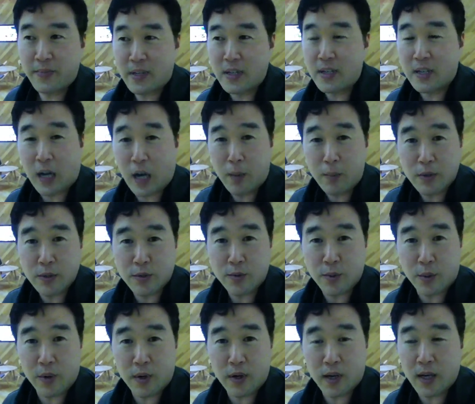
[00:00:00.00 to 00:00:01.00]
e-commerce
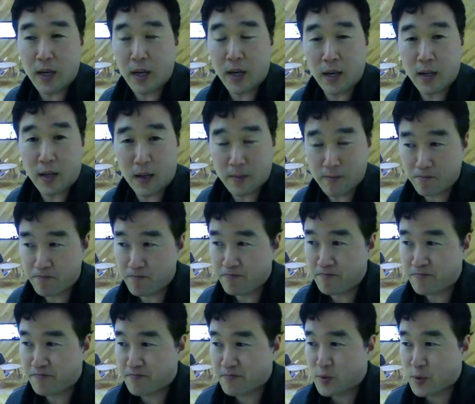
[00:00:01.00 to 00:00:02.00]
store, a
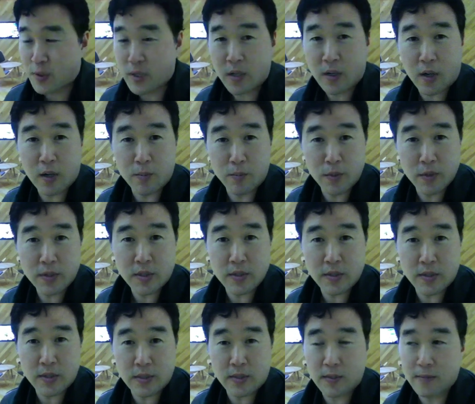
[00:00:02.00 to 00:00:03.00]
credit card
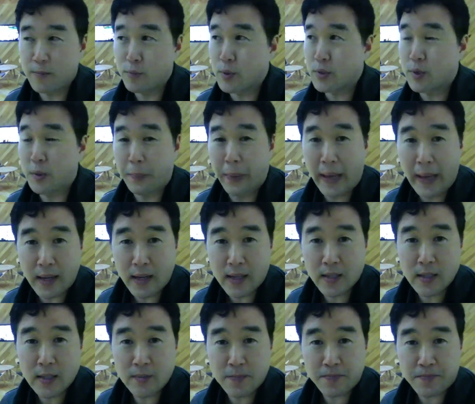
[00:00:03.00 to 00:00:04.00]
merchant system with your bank.
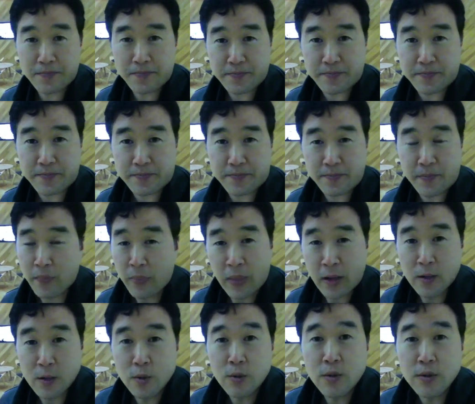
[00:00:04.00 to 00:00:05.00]

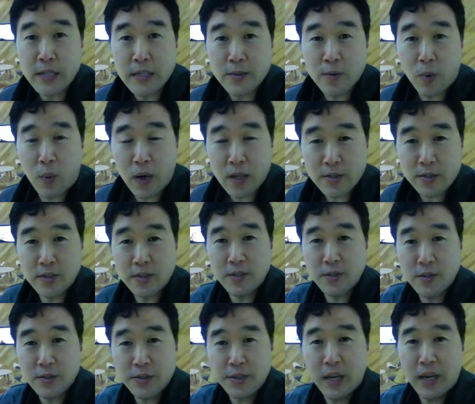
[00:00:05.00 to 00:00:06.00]
Google doesn't want you to
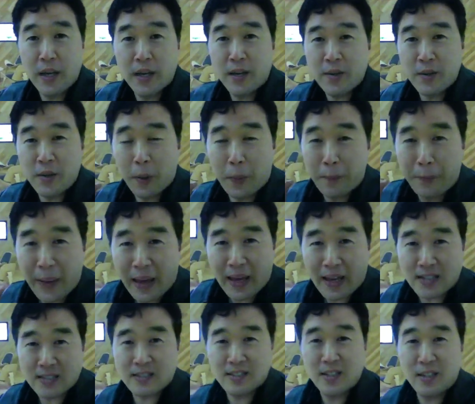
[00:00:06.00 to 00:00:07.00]
use your
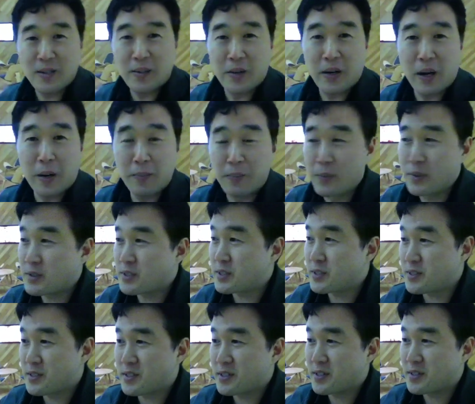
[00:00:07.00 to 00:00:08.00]
bank's
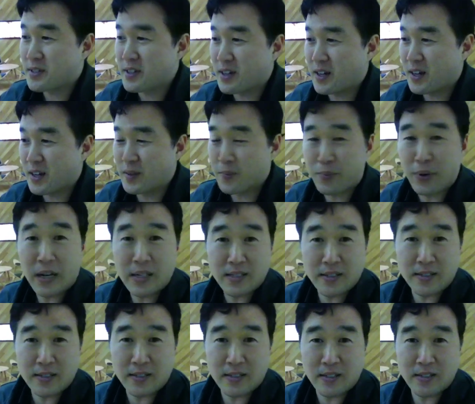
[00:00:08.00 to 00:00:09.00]
merchant
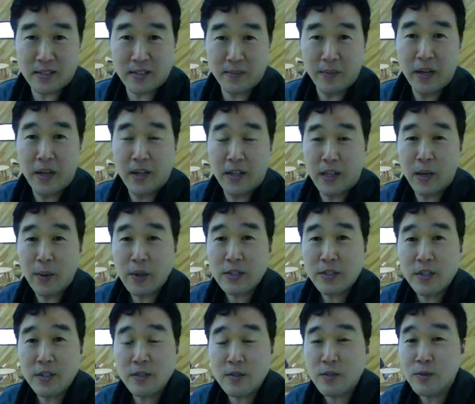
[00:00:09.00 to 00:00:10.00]
processing system. They
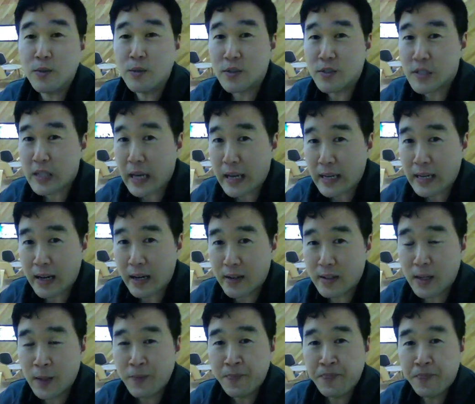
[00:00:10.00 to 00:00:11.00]
want you to use Google
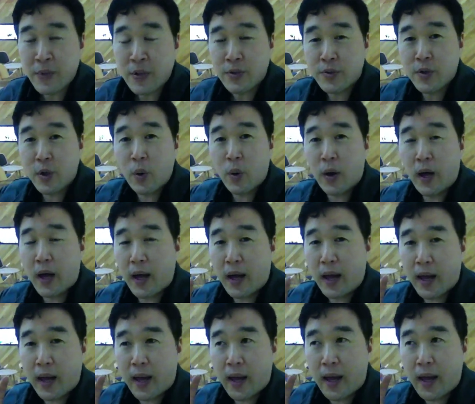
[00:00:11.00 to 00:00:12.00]
Checkout. So
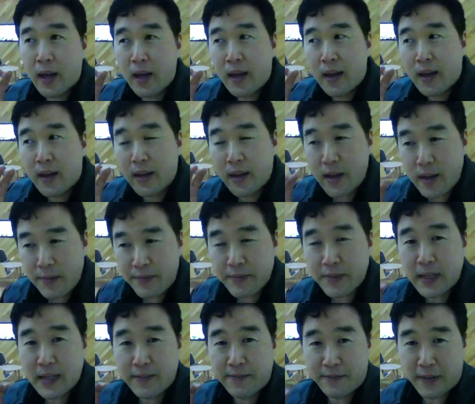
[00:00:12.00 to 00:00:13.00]

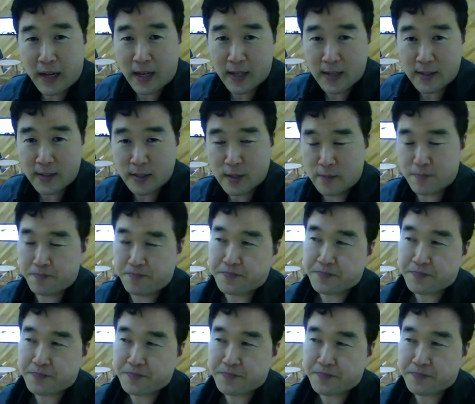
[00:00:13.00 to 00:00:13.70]
if they find